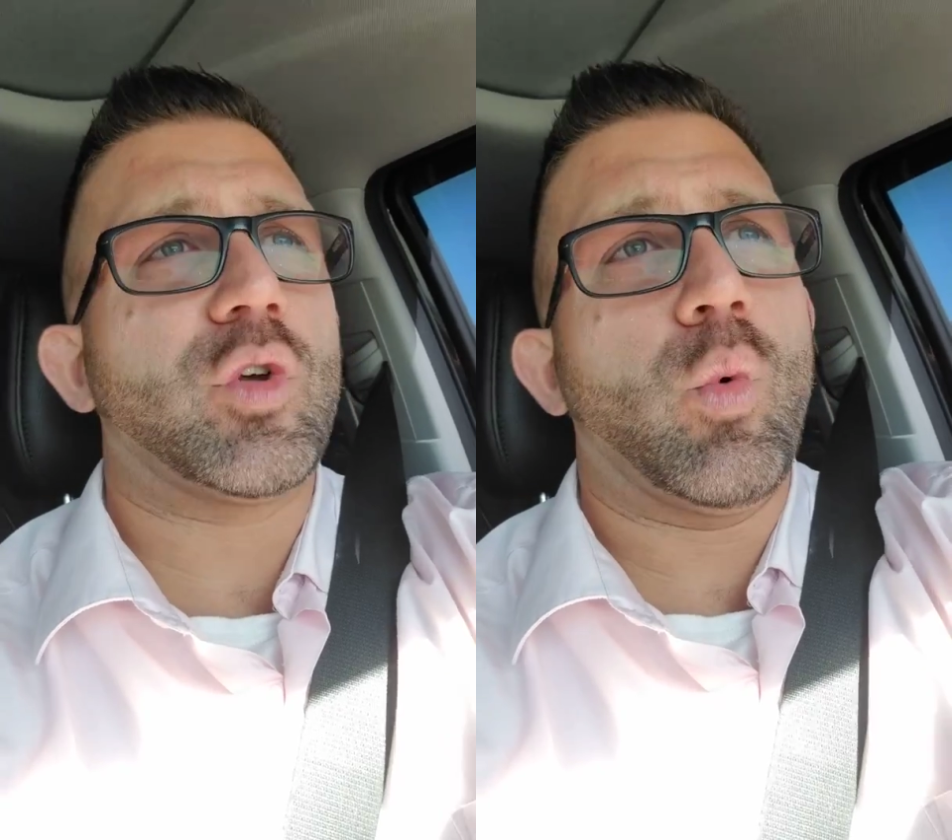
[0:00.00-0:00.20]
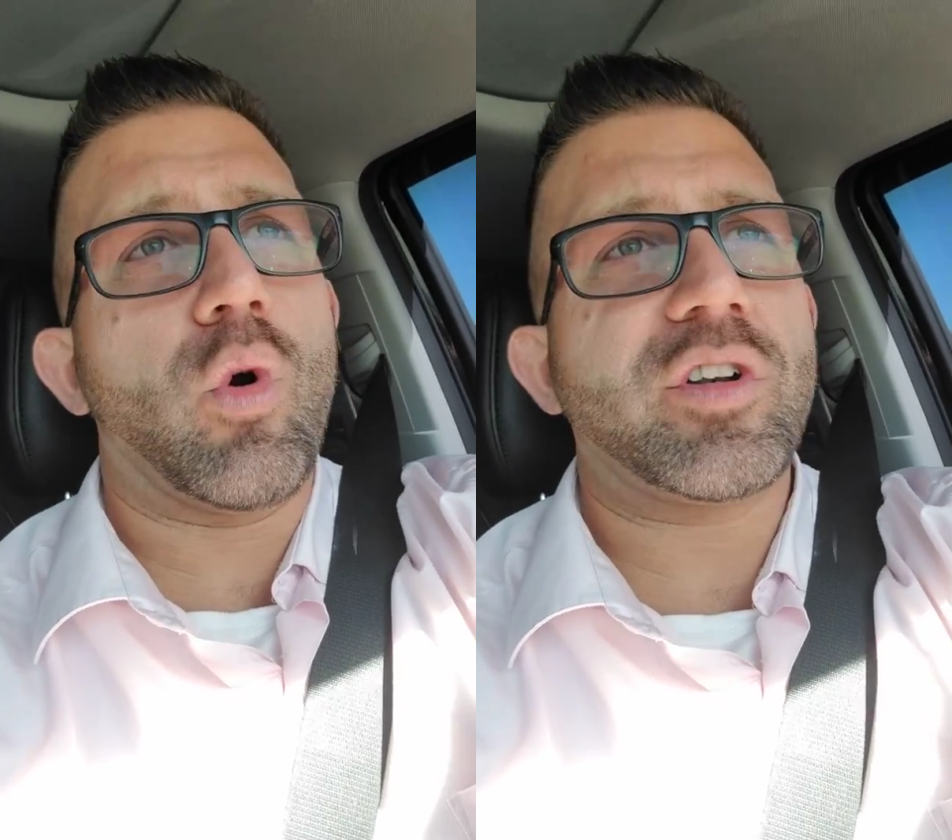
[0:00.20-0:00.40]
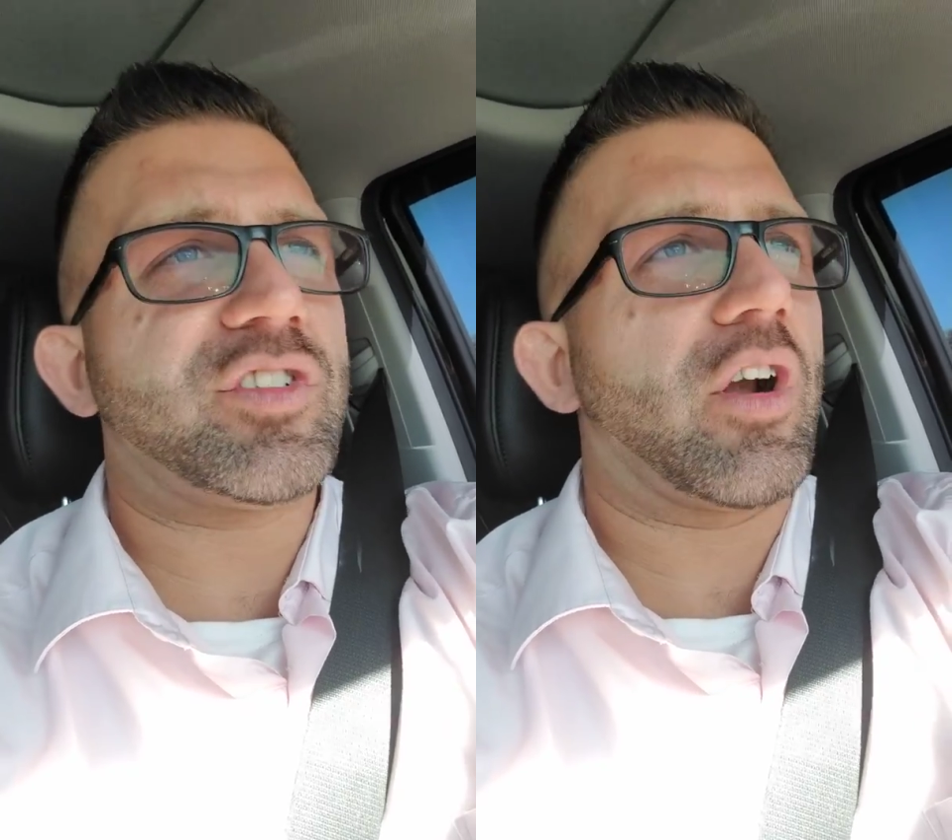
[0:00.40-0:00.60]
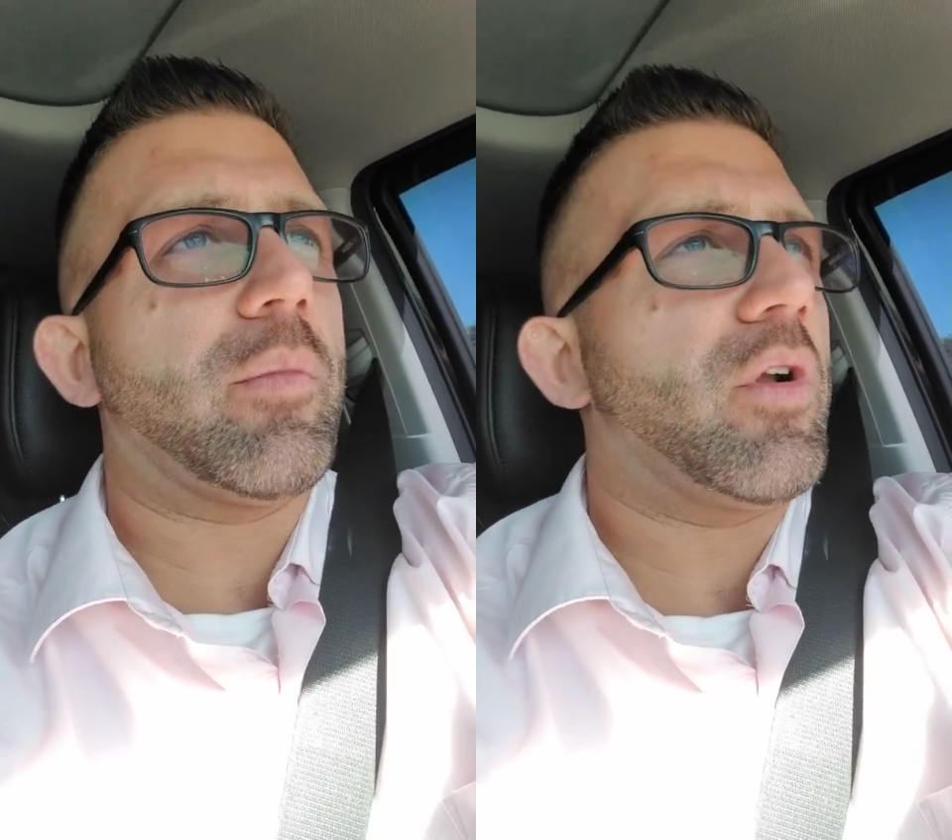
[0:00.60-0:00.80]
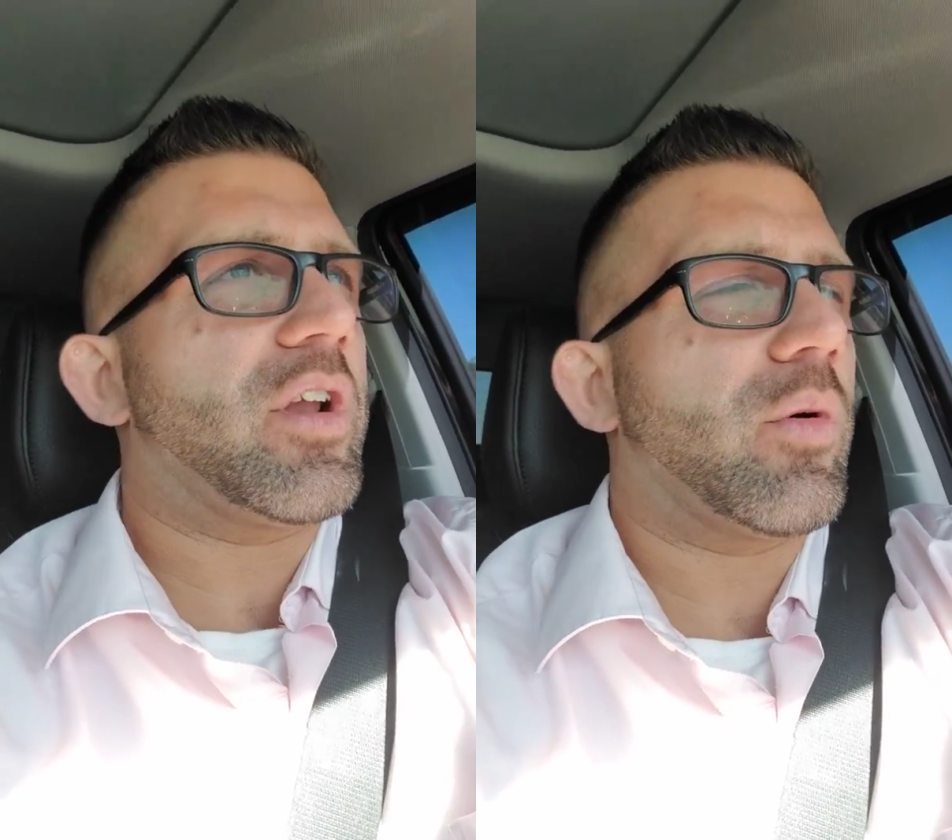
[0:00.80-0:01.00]
award
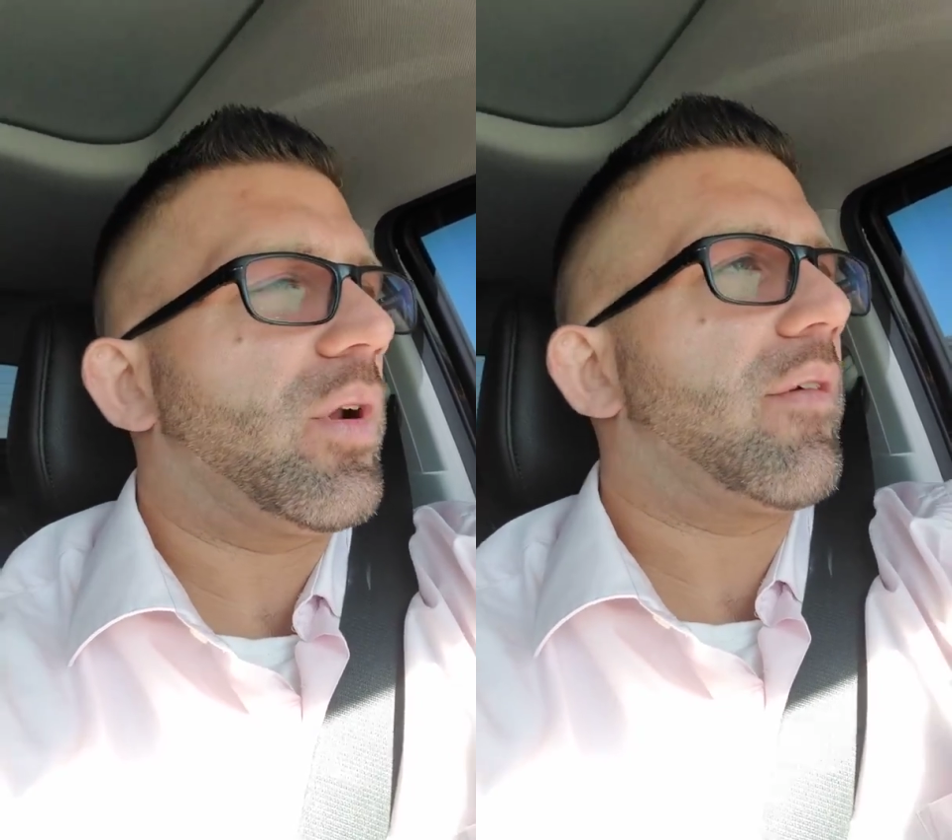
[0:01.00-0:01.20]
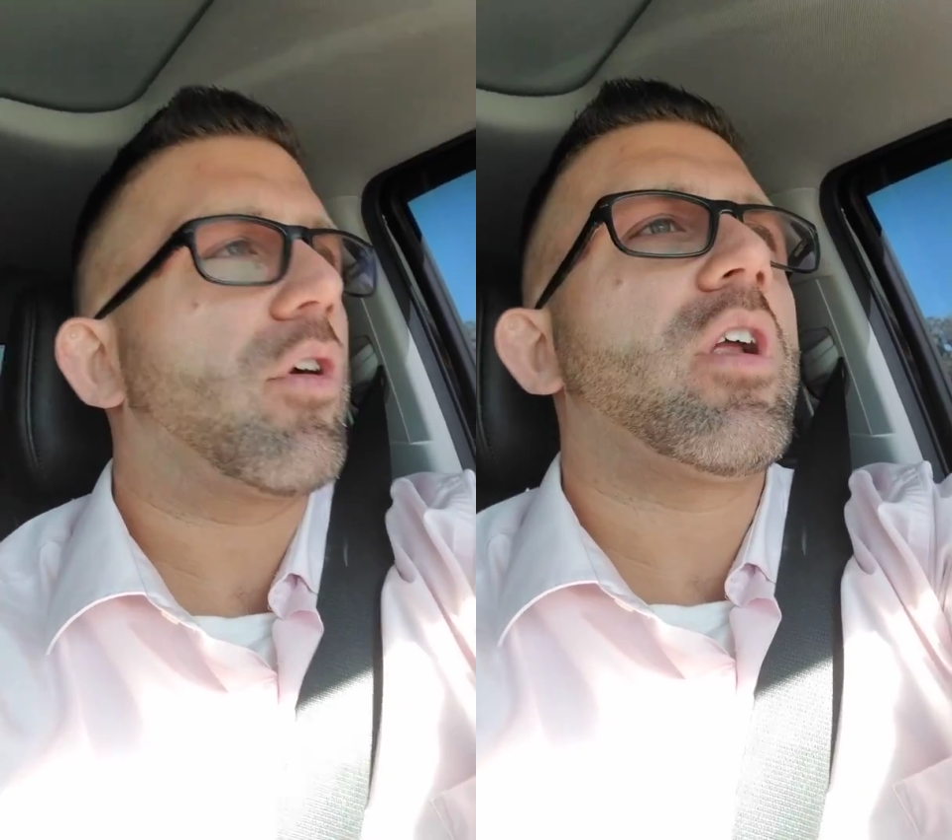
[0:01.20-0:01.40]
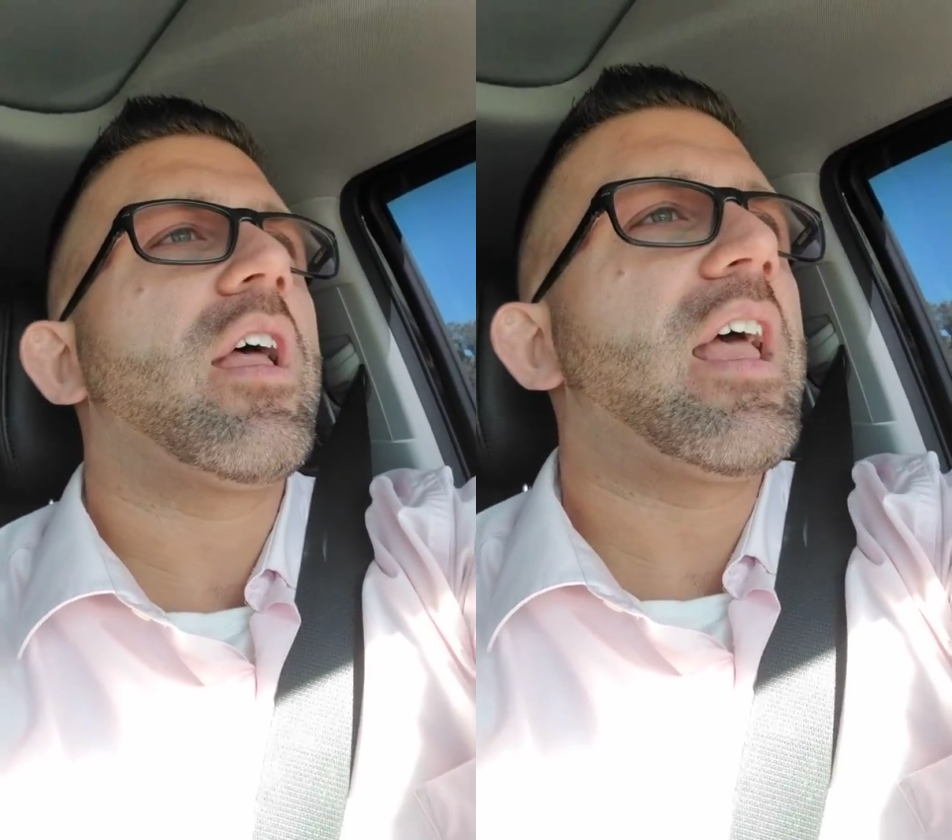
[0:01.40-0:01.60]
ceremony or whatever,